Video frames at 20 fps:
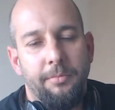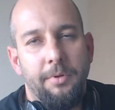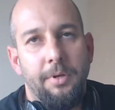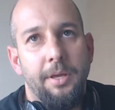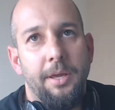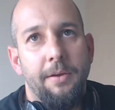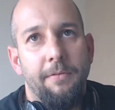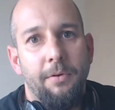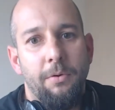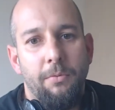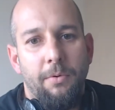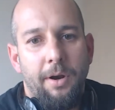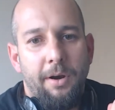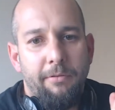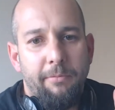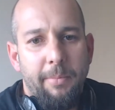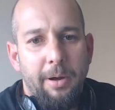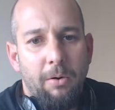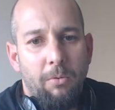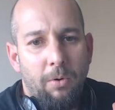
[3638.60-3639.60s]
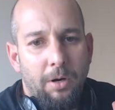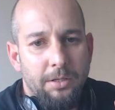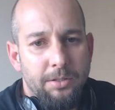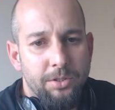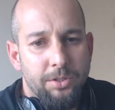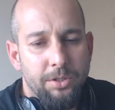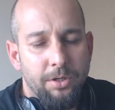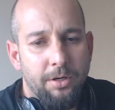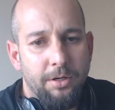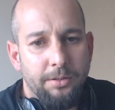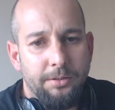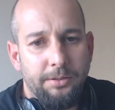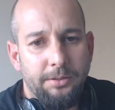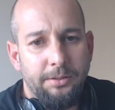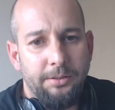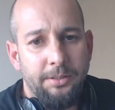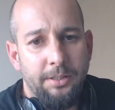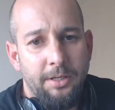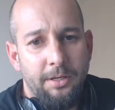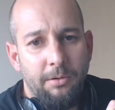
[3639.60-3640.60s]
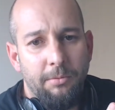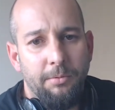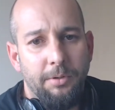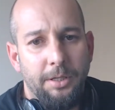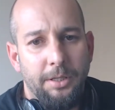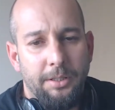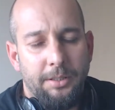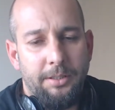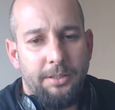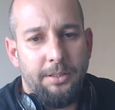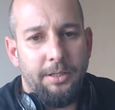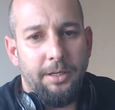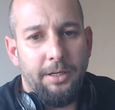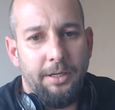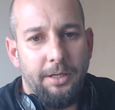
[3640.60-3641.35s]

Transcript: Even one of my one shots with